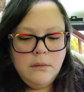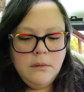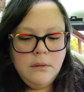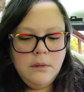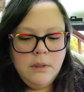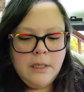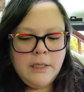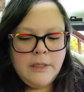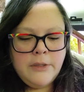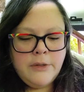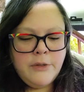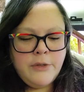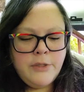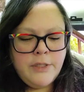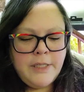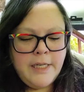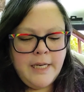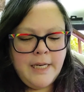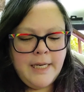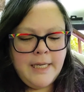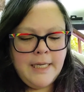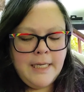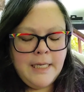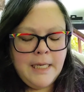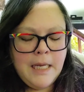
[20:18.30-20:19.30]

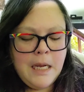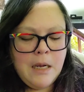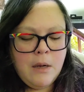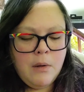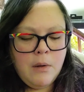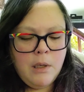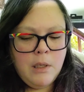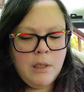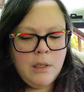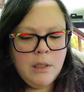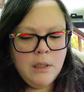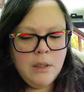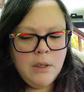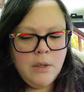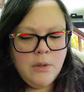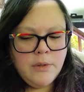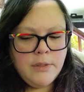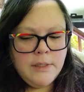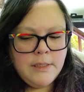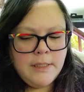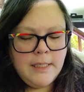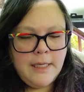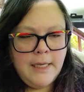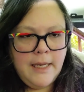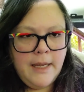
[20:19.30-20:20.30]
understanding how it
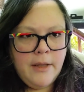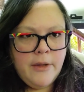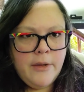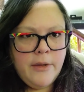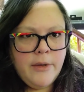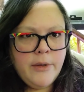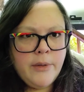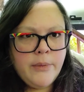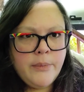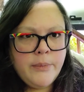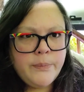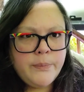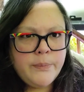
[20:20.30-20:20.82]
goes together.